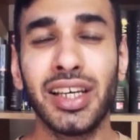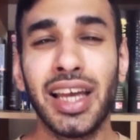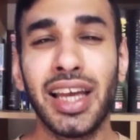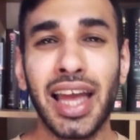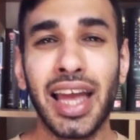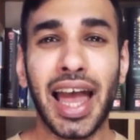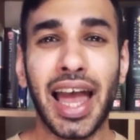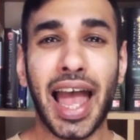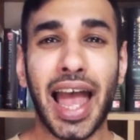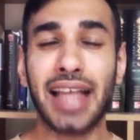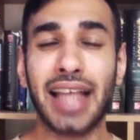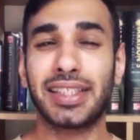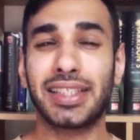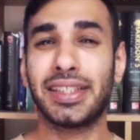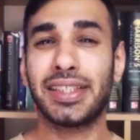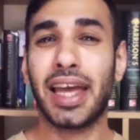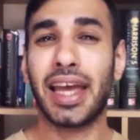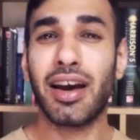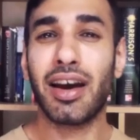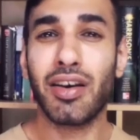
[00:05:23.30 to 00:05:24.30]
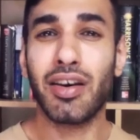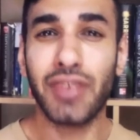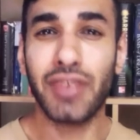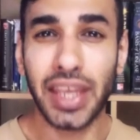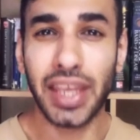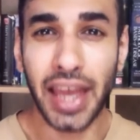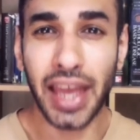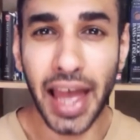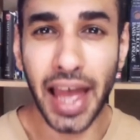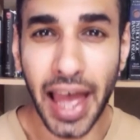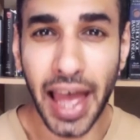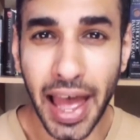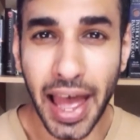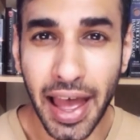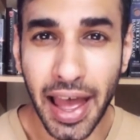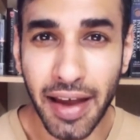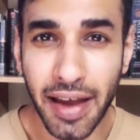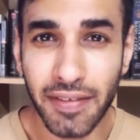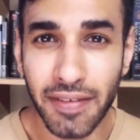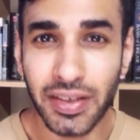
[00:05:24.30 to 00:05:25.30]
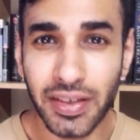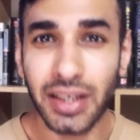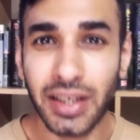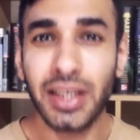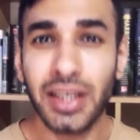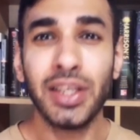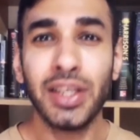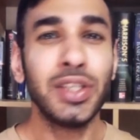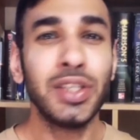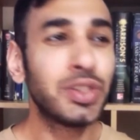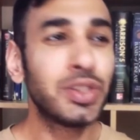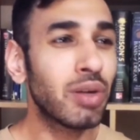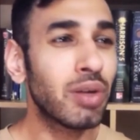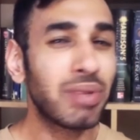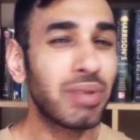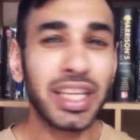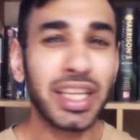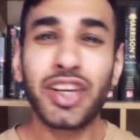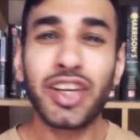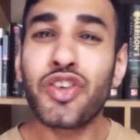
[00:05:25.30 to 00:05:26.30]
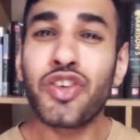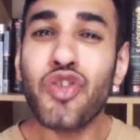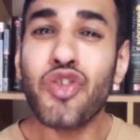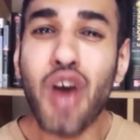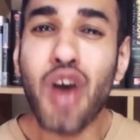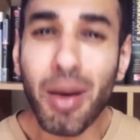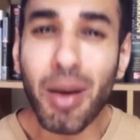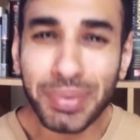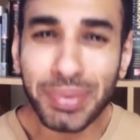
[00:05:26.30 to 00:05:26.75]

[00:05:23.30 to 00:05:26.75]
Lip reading: and now we have so many crops.